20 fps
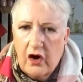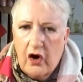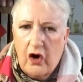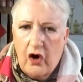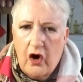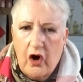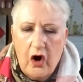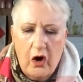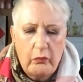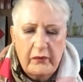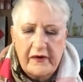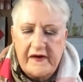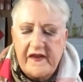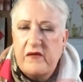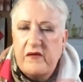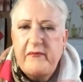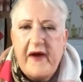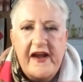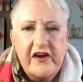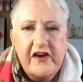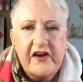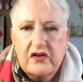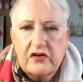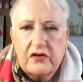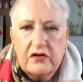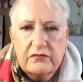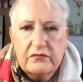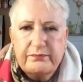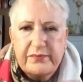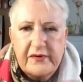or one of the
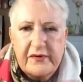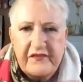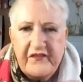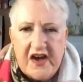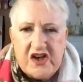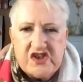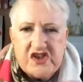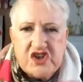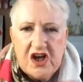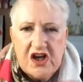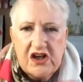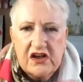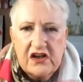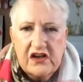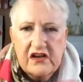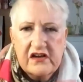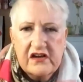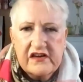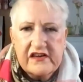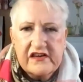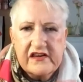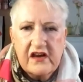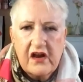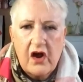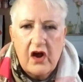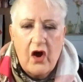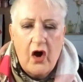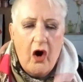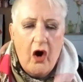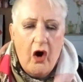medical professions
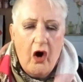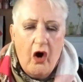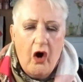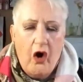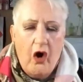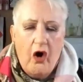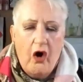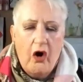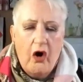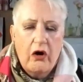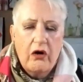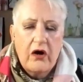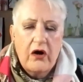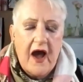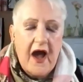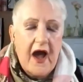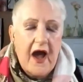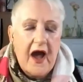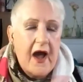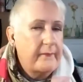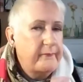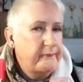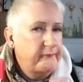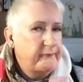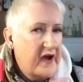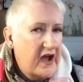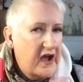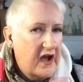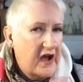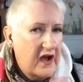or
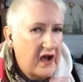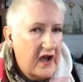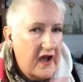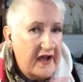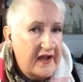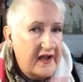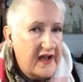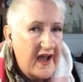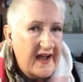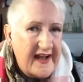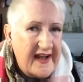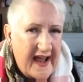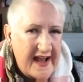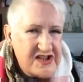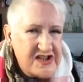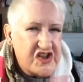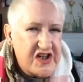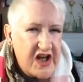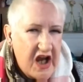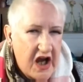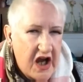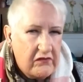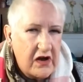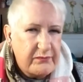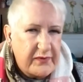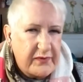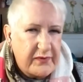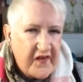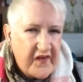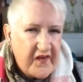um, a, a, an
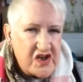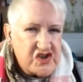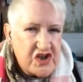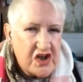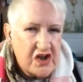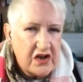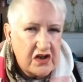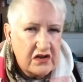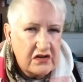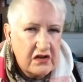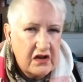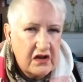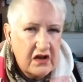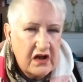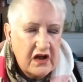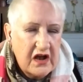engineering profession,